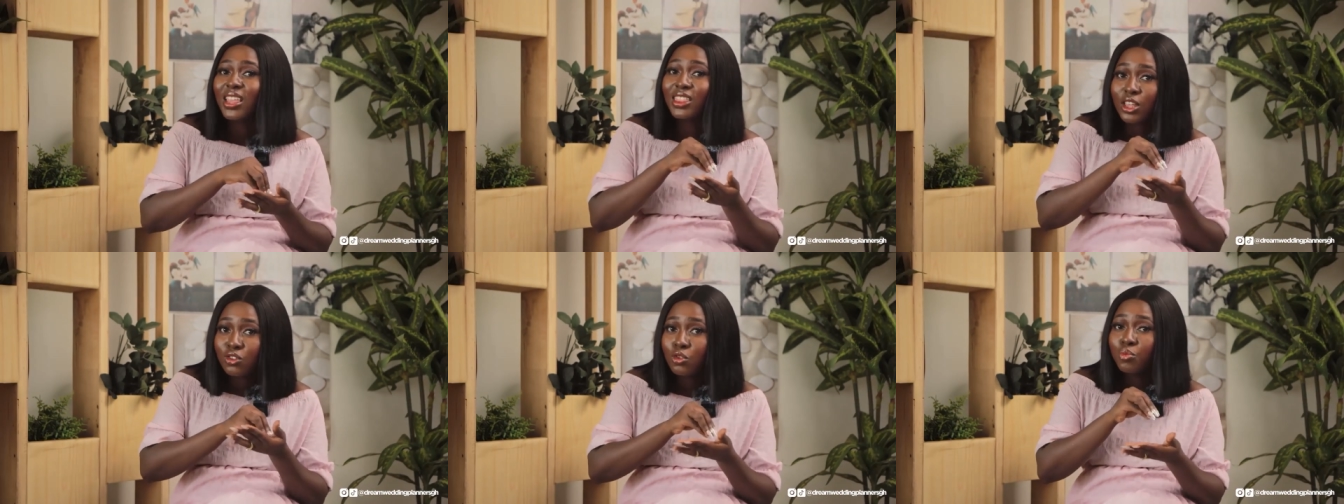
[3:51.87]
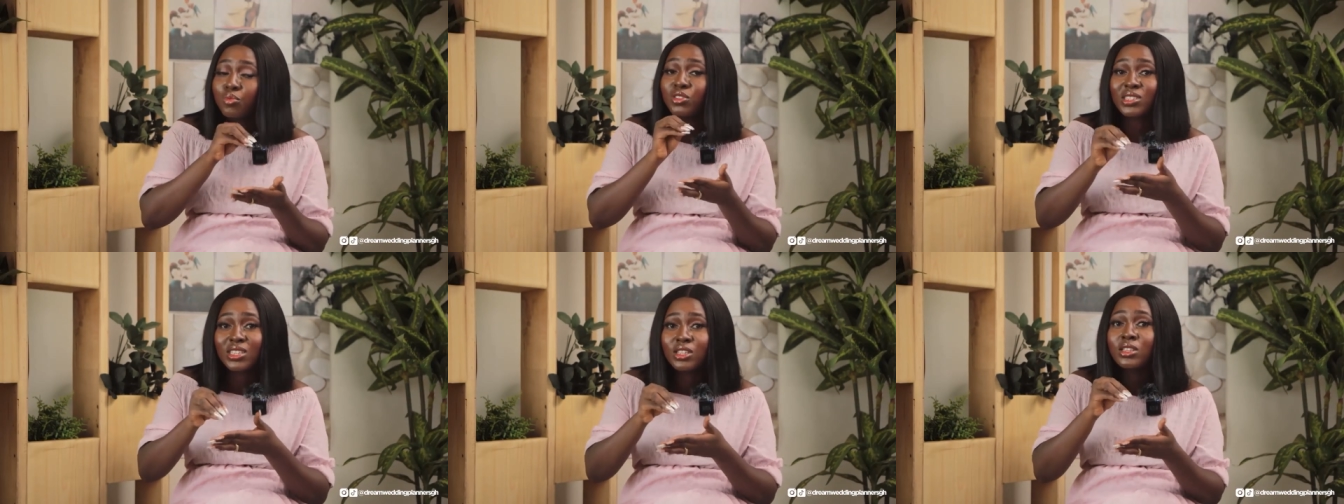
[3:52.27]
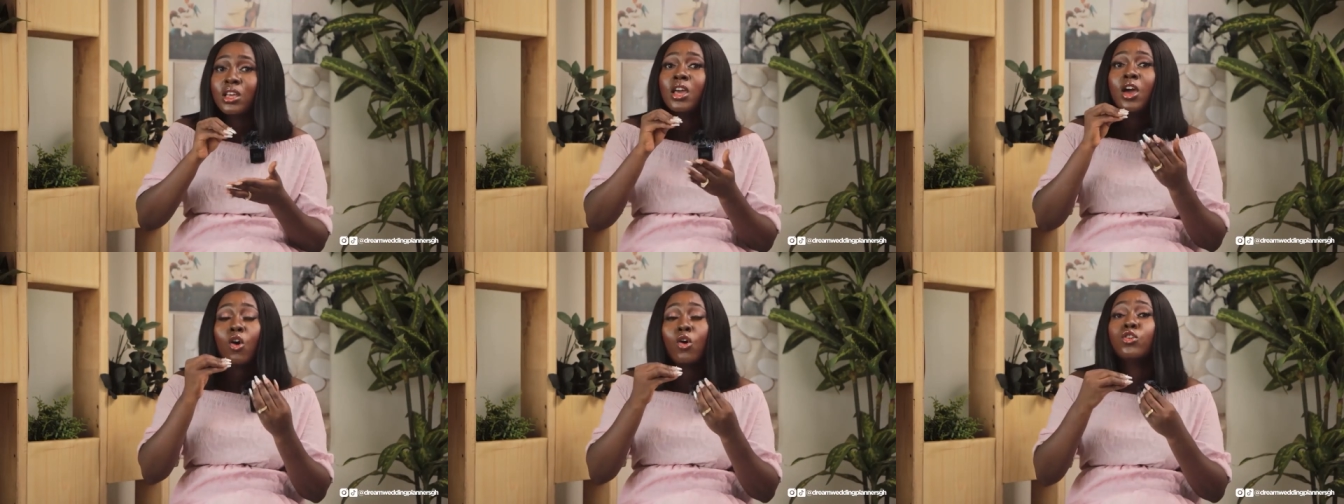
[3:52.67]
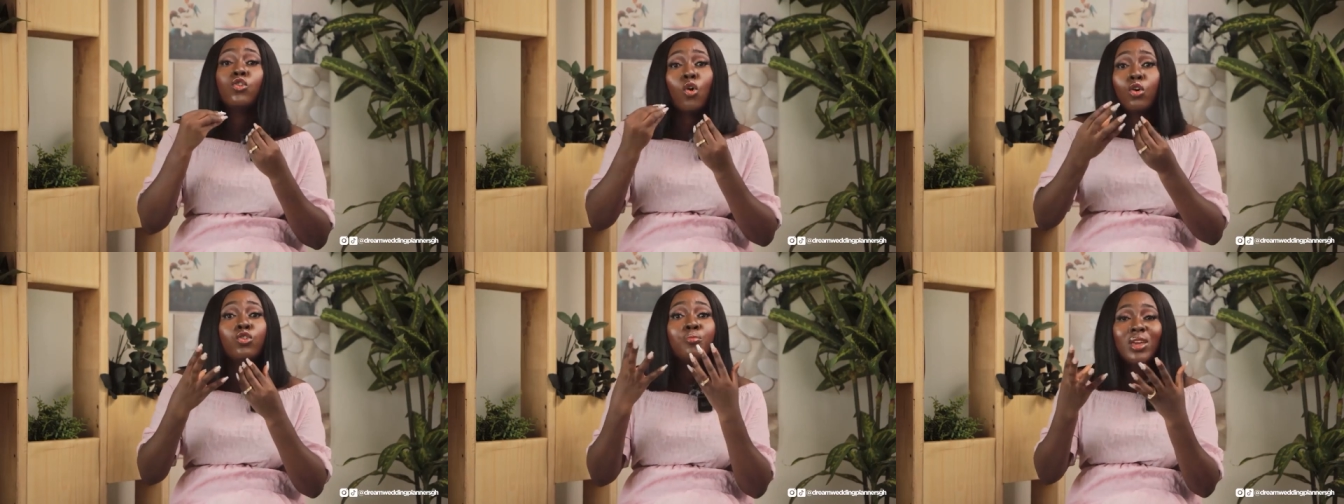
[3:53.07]
and then you proceed or,
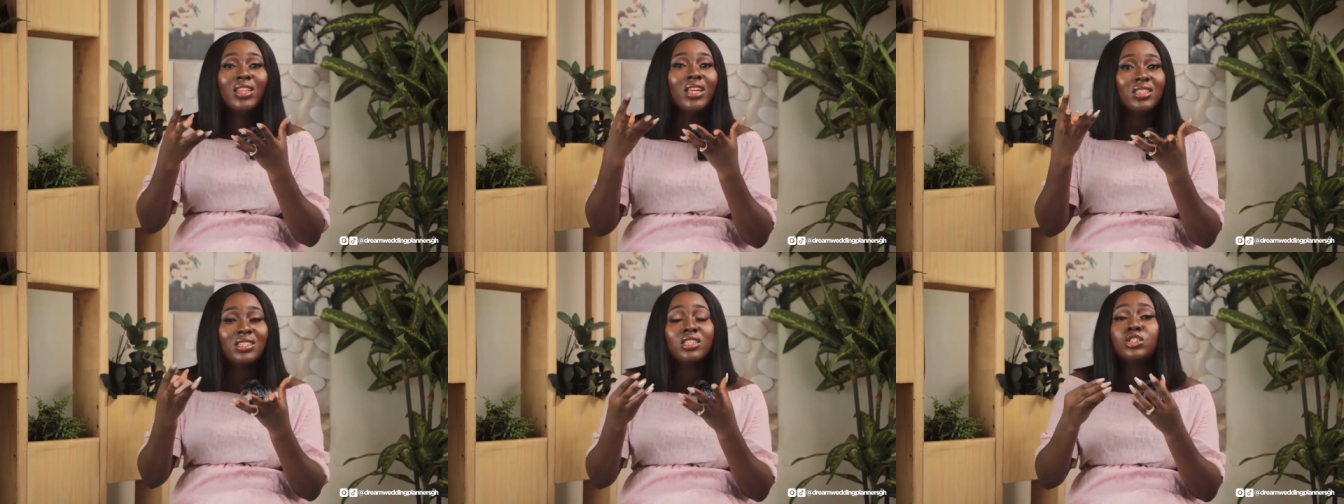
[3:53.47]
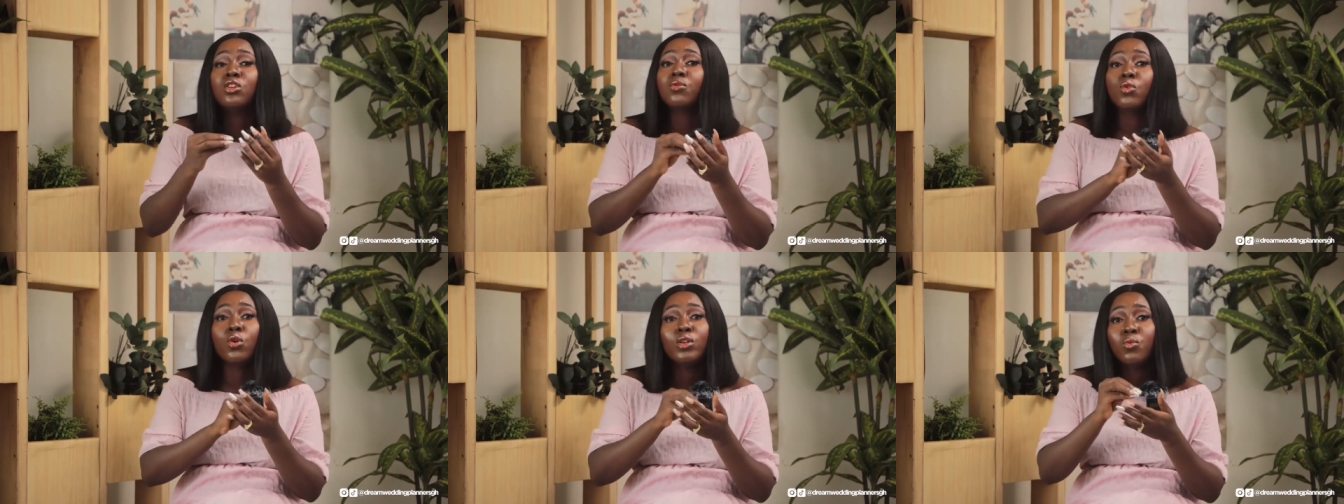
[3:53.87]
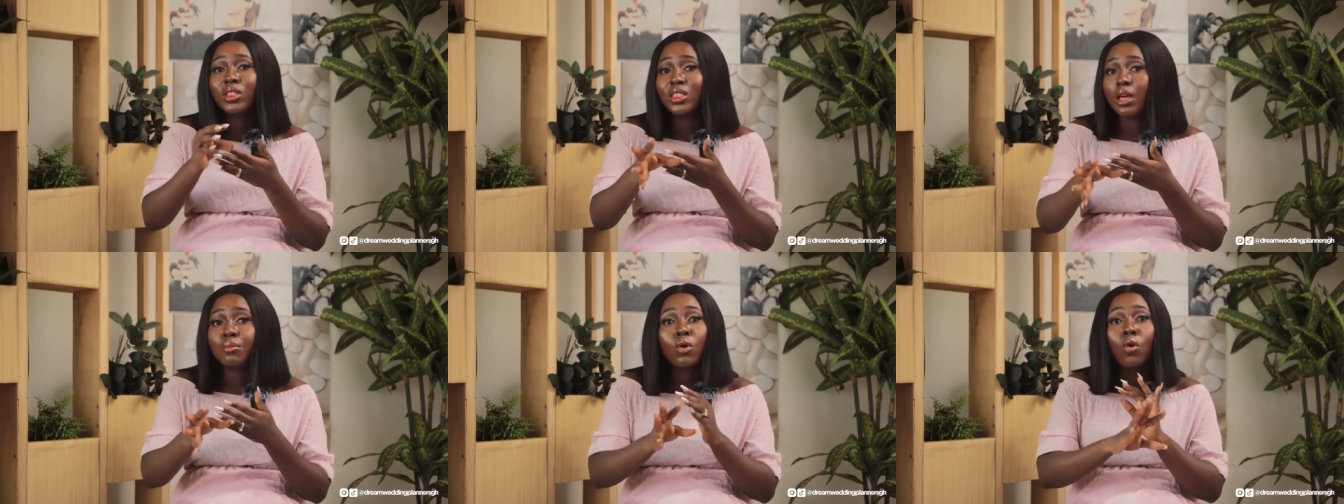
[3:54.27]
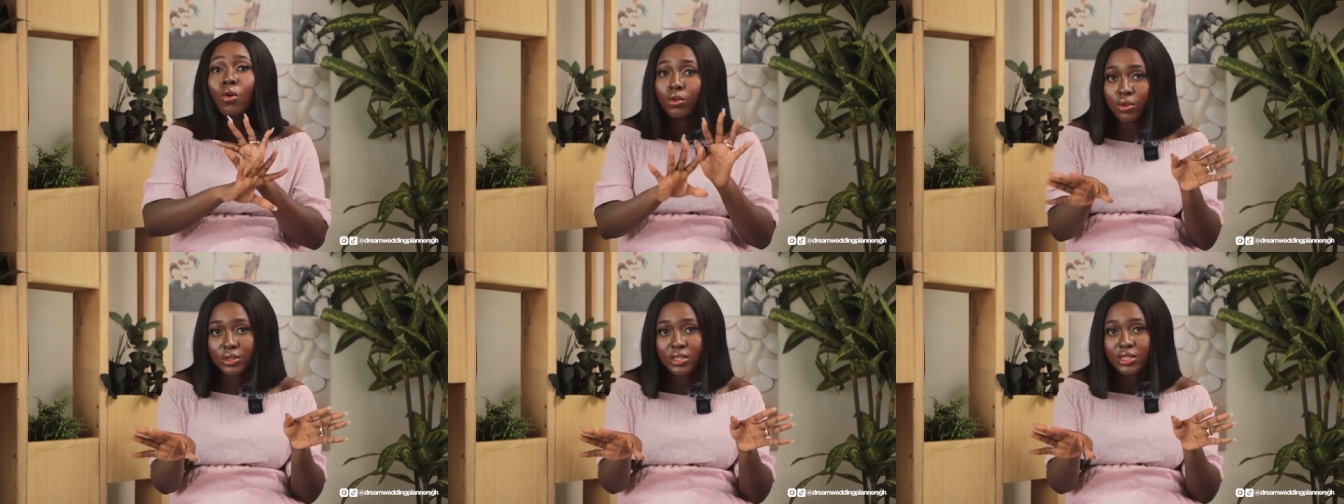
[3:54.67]
or you make the decision of going with them
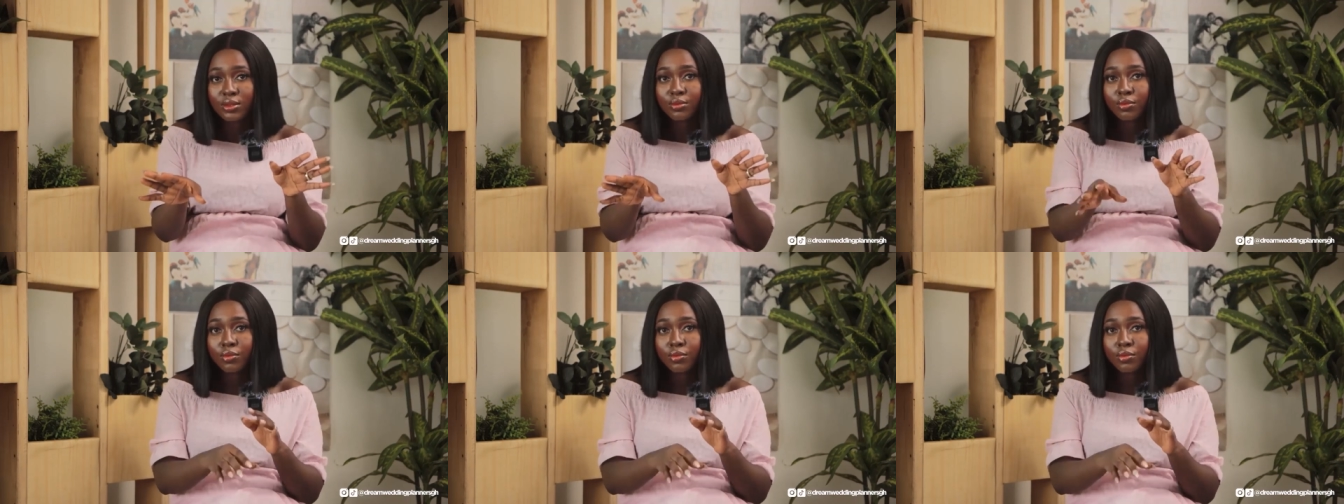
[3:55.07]
or not.